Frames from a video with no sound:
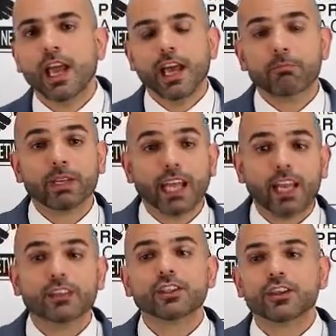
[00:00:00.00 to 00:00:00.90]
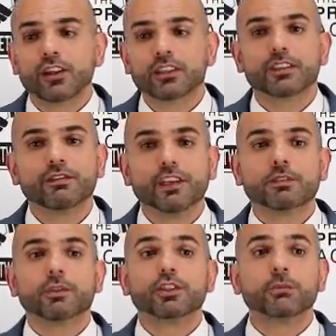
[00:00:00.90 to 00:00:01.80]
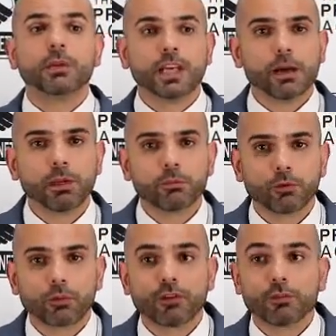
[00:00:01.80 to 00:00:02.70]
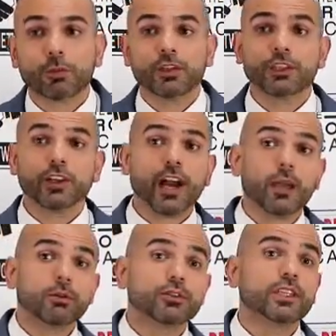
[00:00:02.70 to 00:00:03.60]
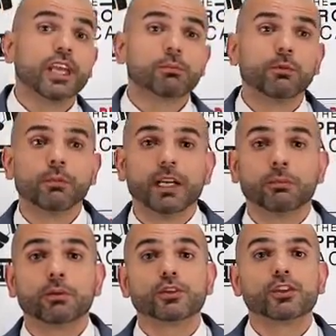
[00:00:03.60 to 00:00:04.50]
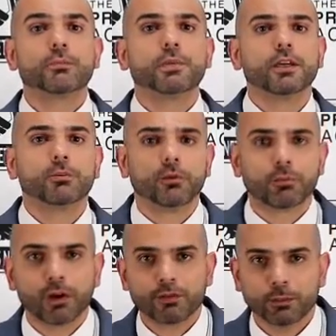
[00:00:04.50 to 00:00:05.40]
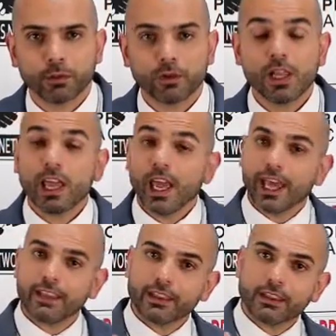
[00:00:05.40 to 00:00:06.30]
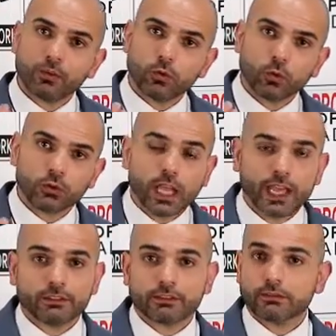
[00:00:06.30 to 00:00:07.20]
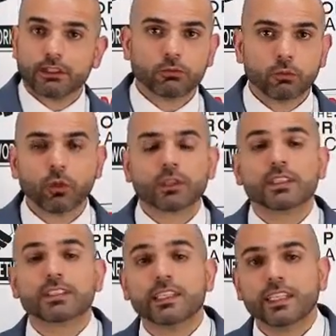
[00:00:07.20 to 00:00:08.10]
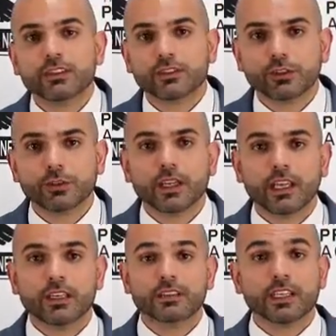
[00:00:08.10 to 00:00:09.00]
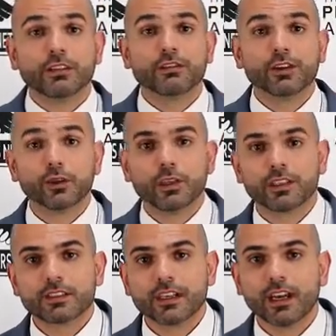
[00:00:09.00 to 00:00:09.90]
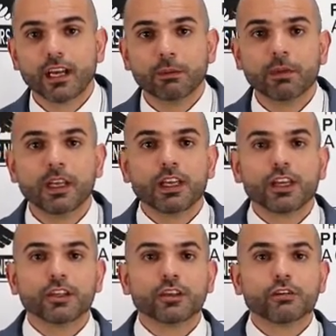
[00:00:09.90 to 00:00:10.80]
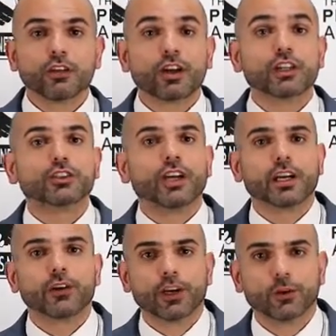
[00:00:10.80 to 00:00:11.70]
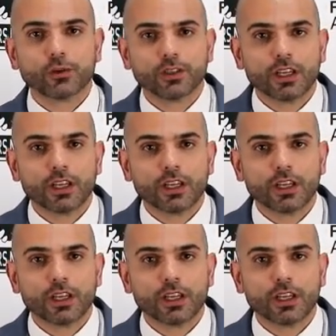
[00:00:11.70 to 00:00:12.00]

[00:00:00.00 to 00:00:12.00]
But as you grow this investment, you're becoming more profitable, and you're able to get more money because you appear more profitable. And what this leads to is, in a few years' time, you've got a track record.